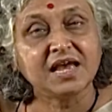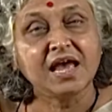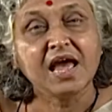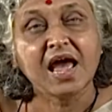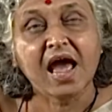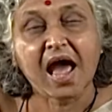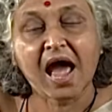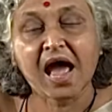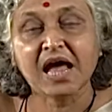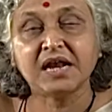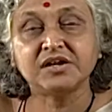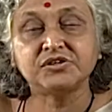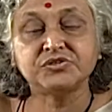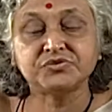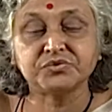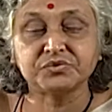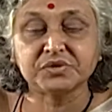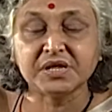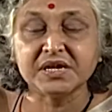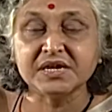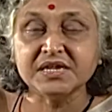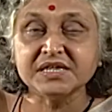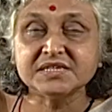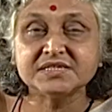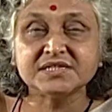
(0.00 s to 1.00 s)
And so the
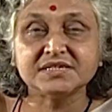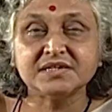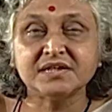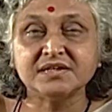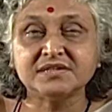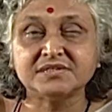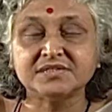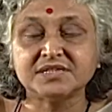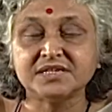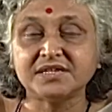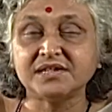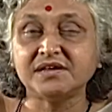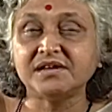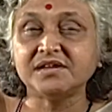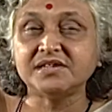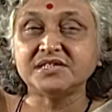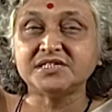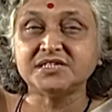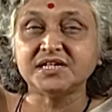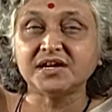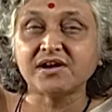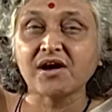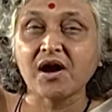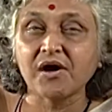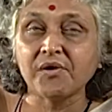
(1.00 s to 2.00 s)
listeners sitting in
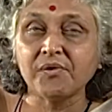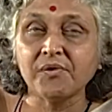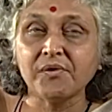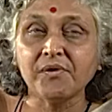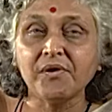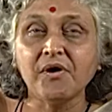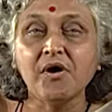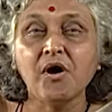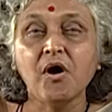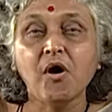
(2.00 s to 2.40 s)
Chicago